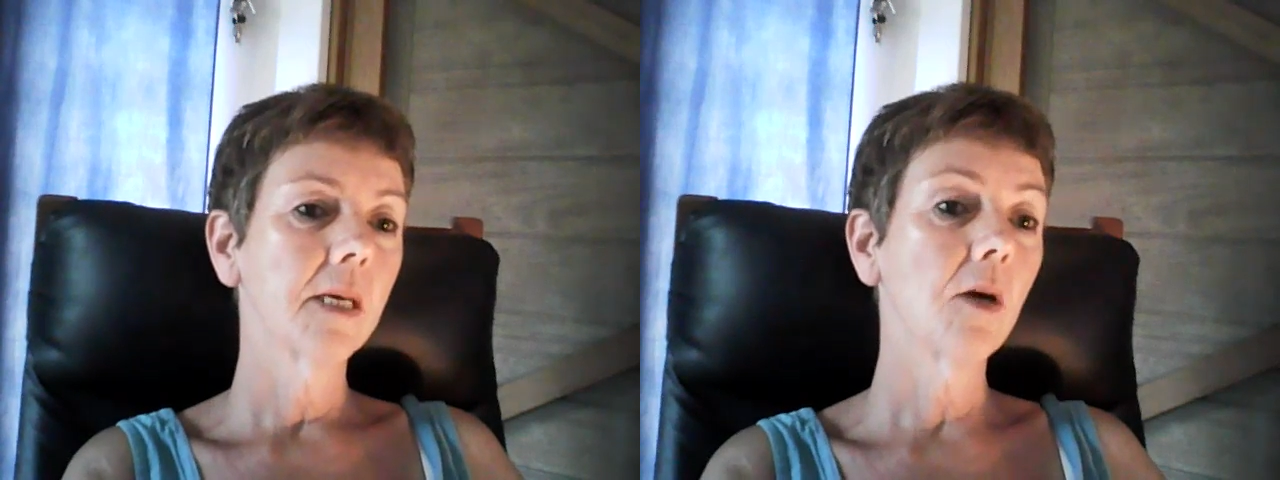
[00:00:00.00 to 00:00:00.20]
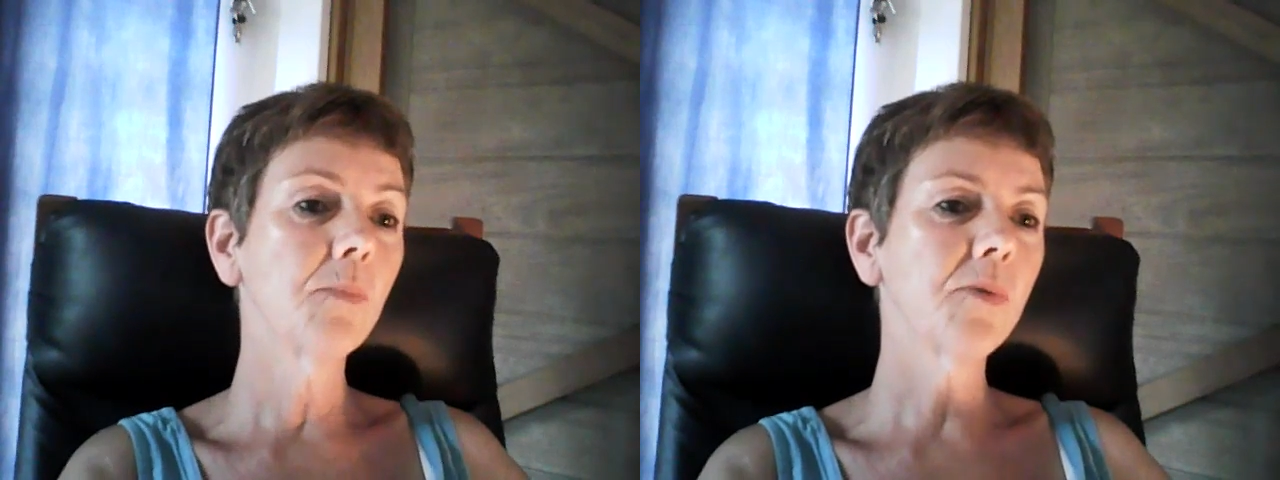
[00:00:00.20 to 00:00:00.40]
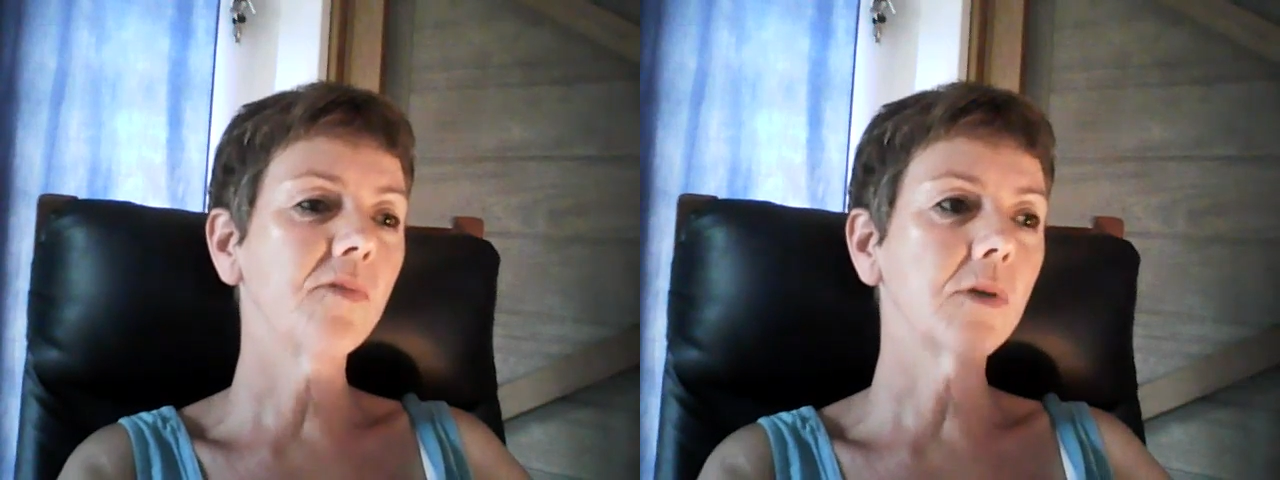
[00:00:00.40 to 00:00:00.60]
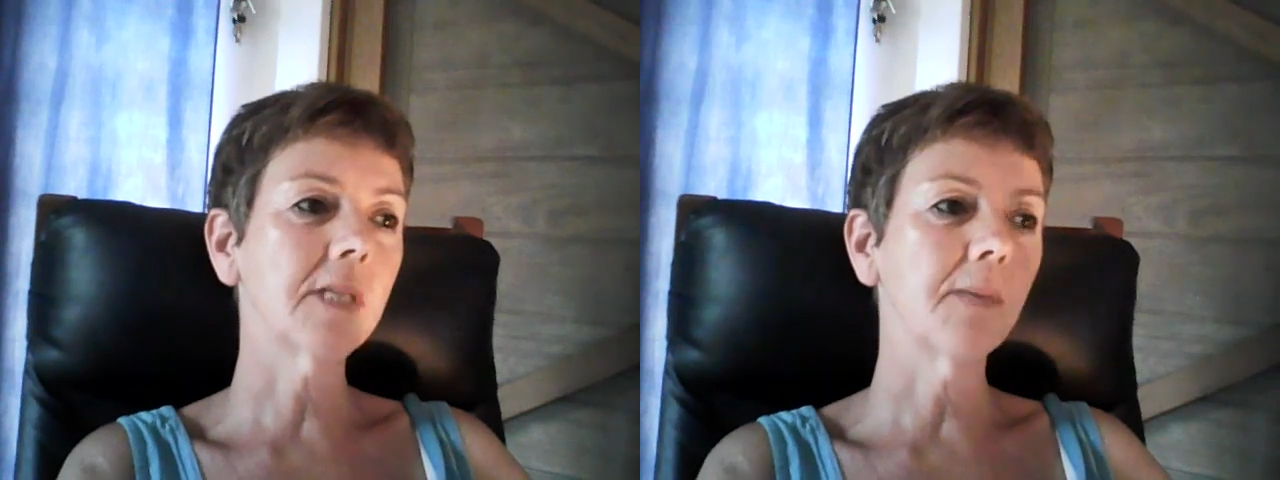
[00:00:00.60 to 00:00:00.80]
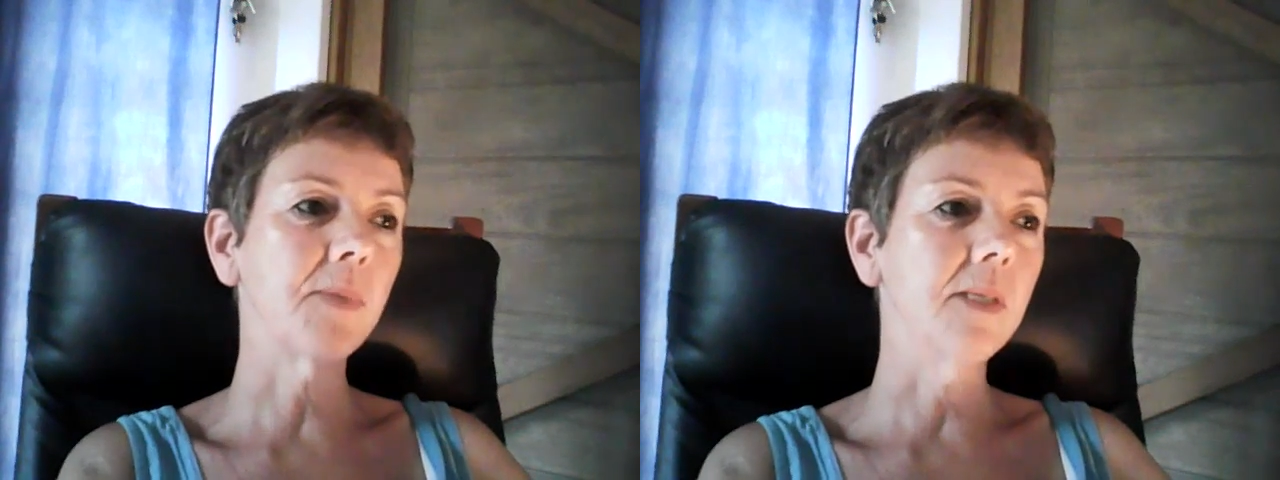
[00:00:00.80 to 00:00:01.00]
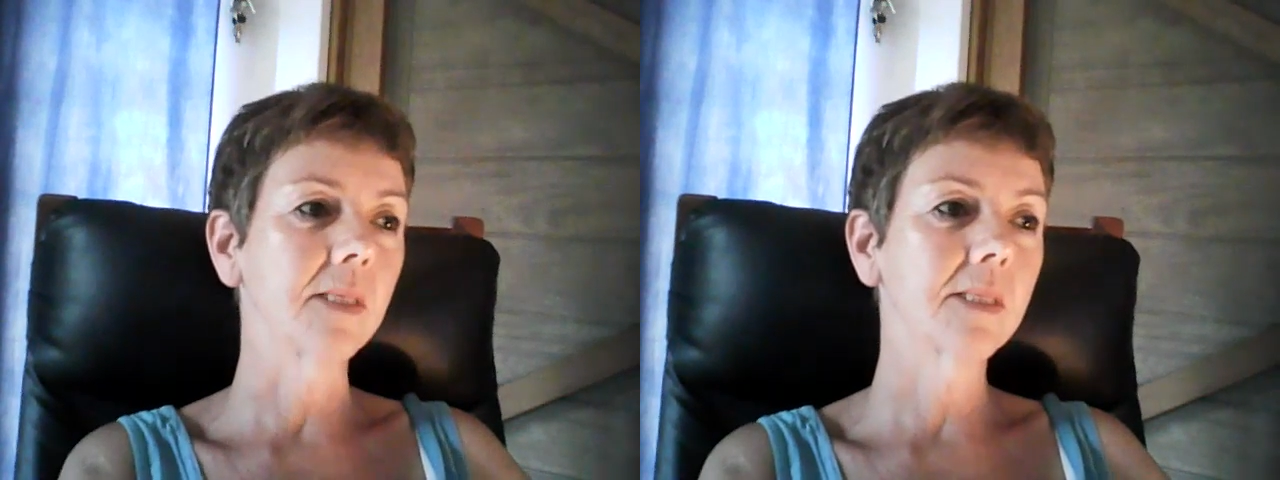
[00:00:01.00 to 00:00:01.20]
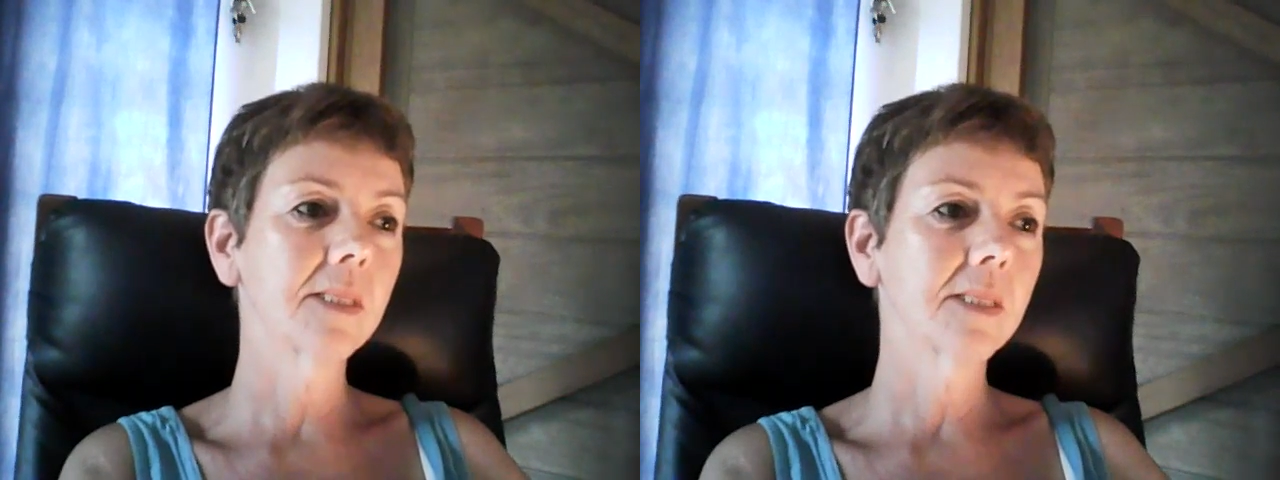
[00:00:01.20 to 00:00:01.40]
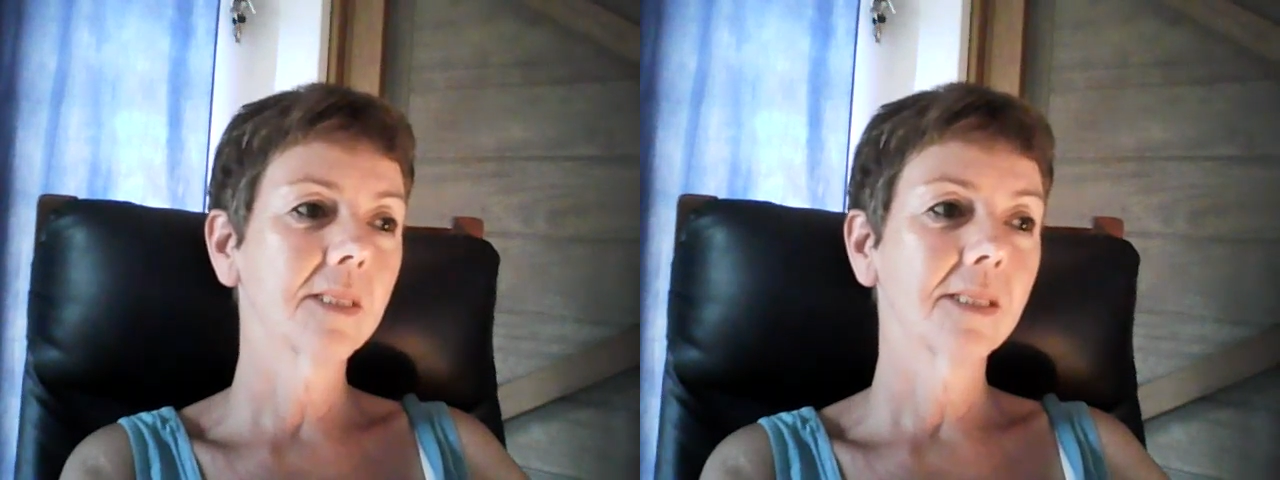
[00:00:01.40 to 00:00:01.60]
unprovoked
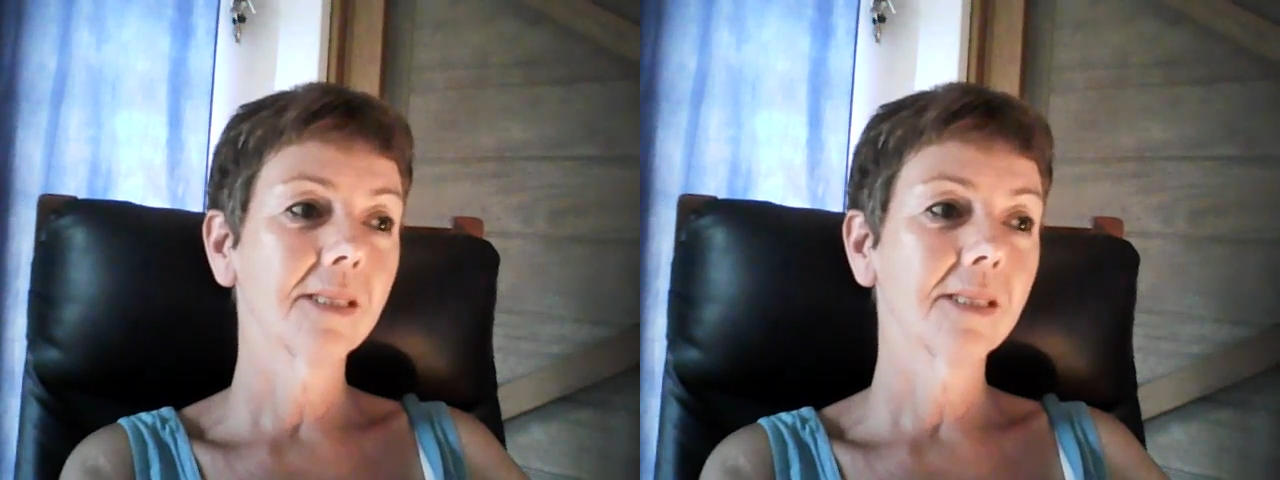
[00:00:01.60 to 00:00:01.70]
happiness